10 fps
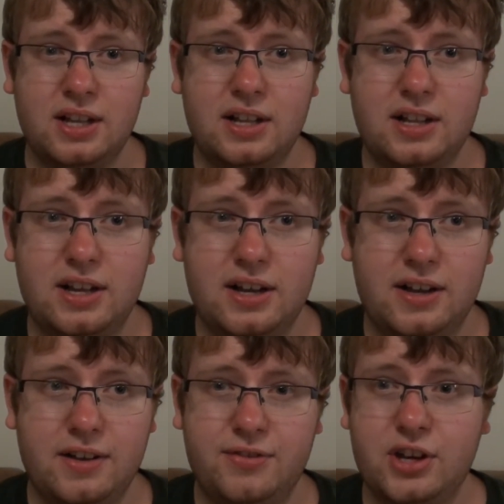
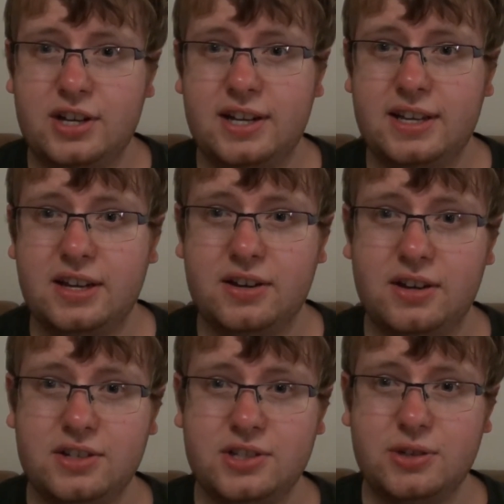Thirdly, I'd
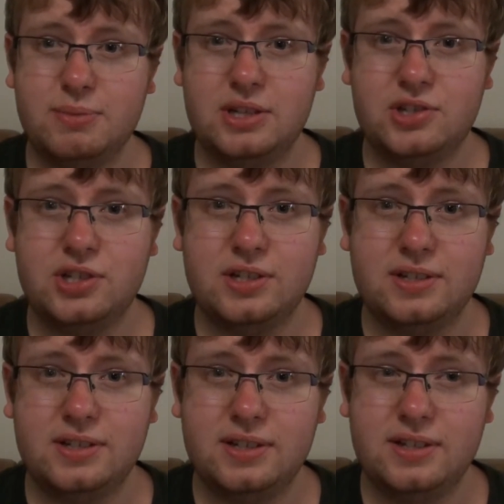like to
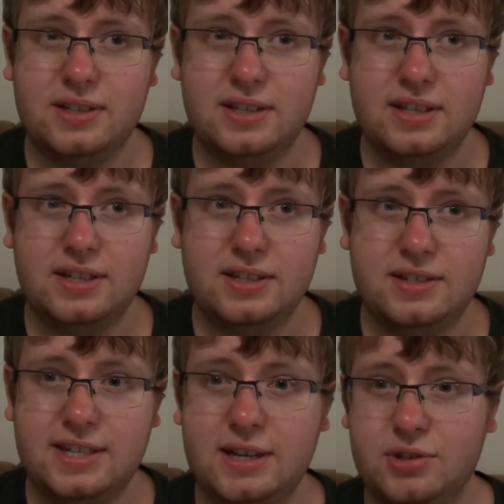mention the
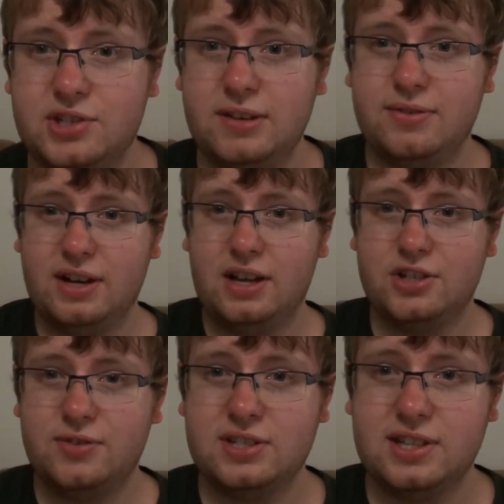DLC for
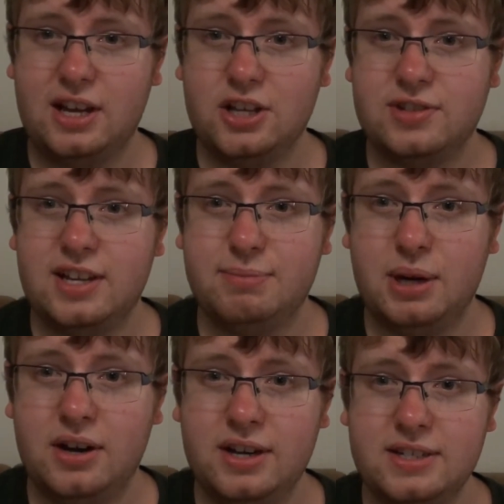Last of Us, The Last of Us Left
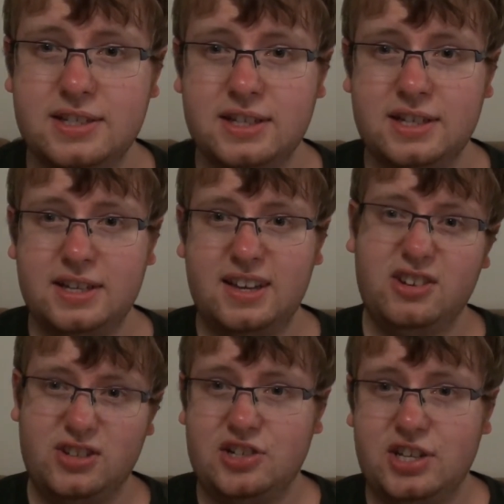Behind. It
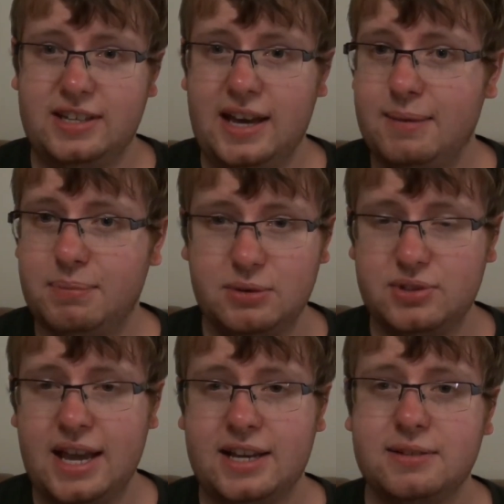was not actually a game, but it
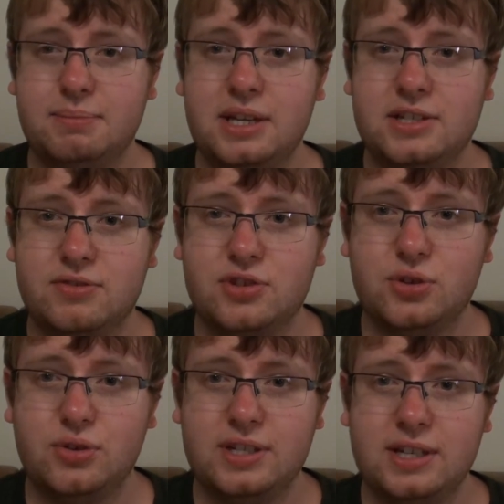was an excellent piece of
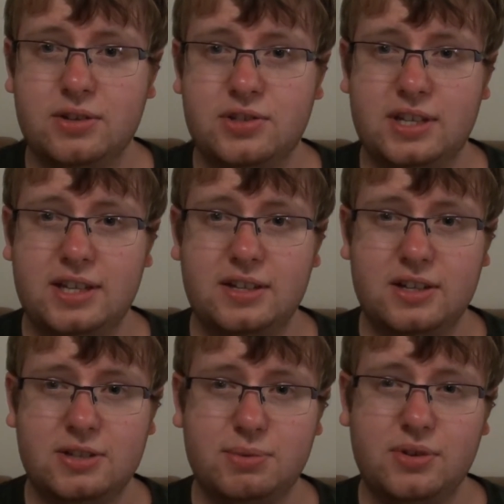story DLC,
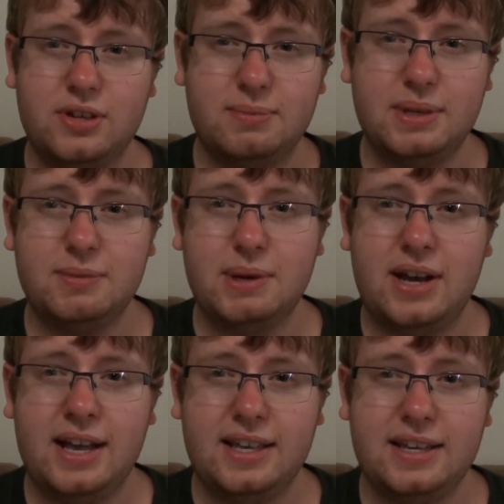exploring a bit
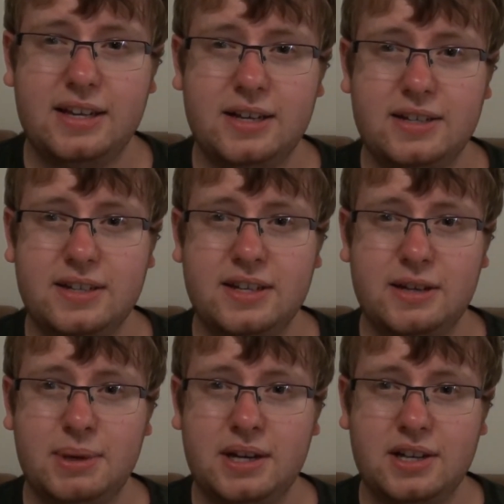about Ellie and
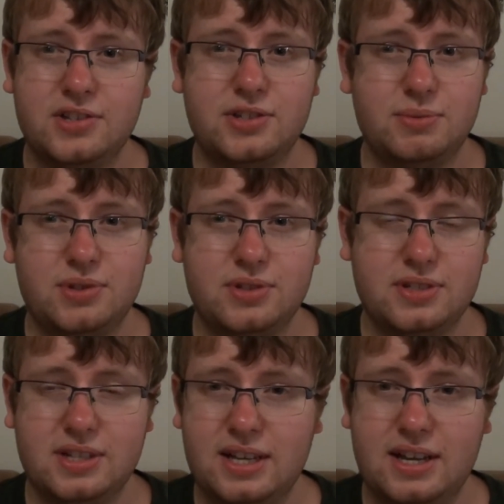her past, which
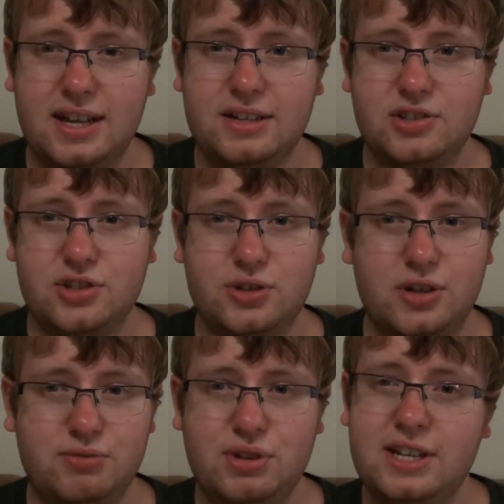was an excellent
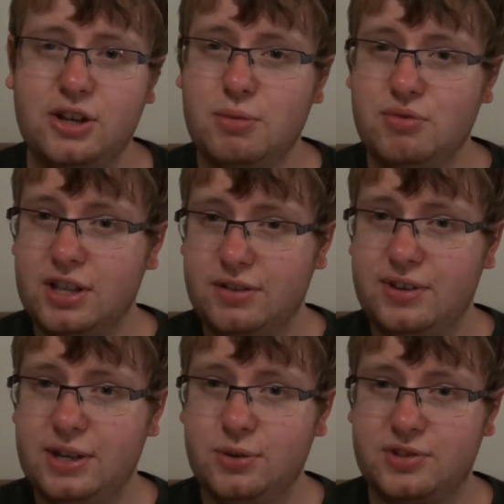story and really got me right in the
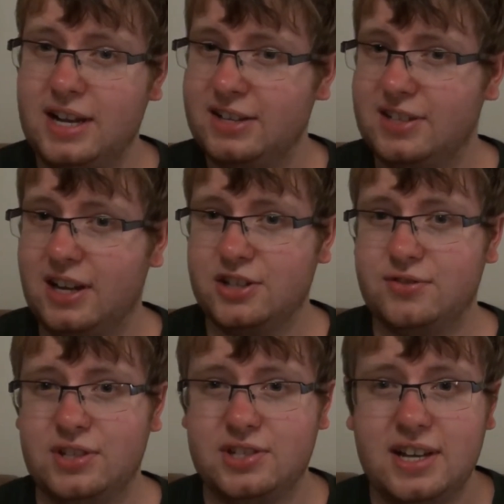feels, as The Last
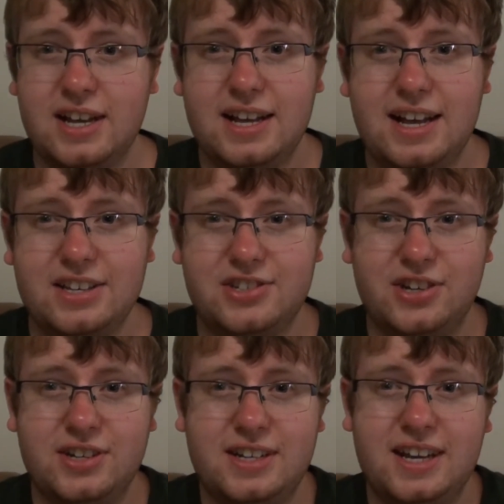of Us has done